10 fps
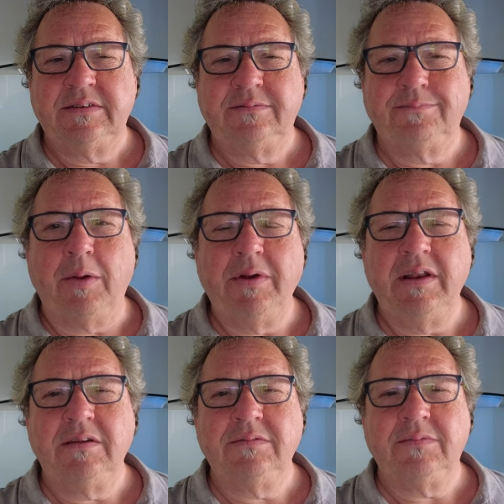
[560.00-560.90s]

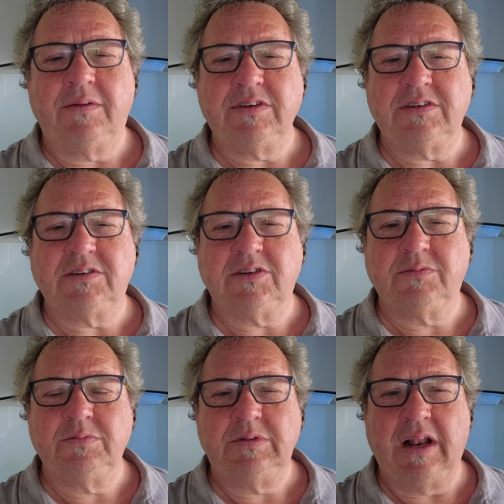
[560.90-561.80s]
moaning, I'm just,
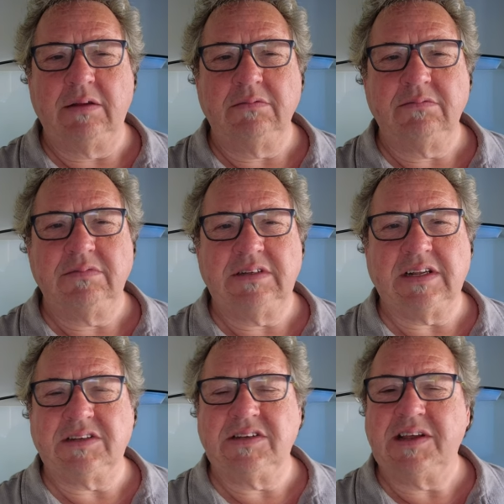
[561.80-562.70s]
you know, it
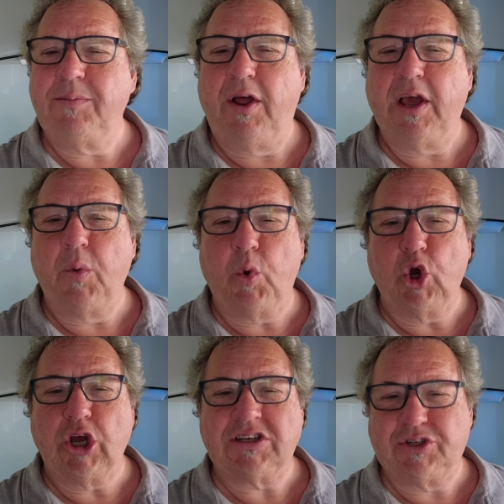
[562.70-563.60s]
doesn't seem like it
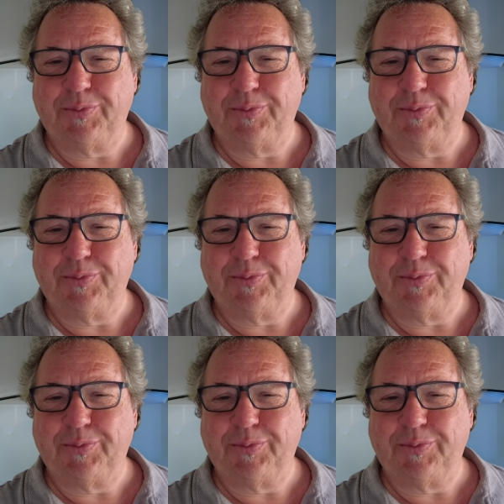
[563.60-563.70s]
works to